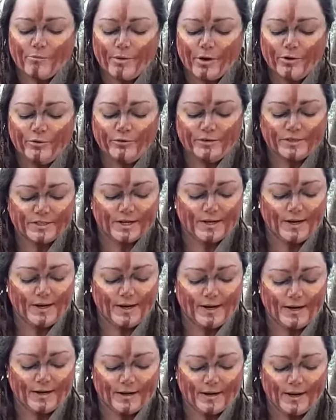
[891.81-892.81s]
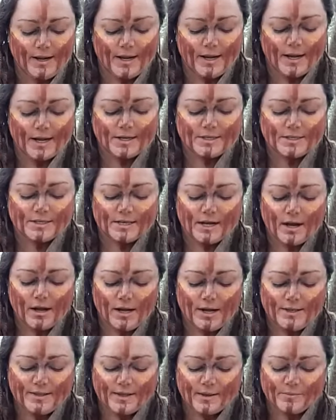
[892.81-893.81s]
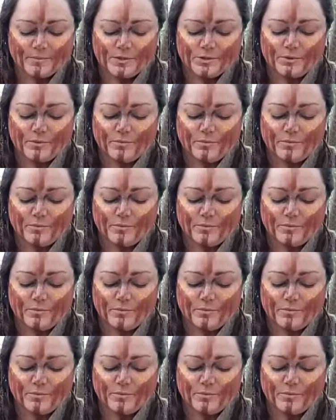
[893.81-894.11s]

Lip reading: bones clean and tied them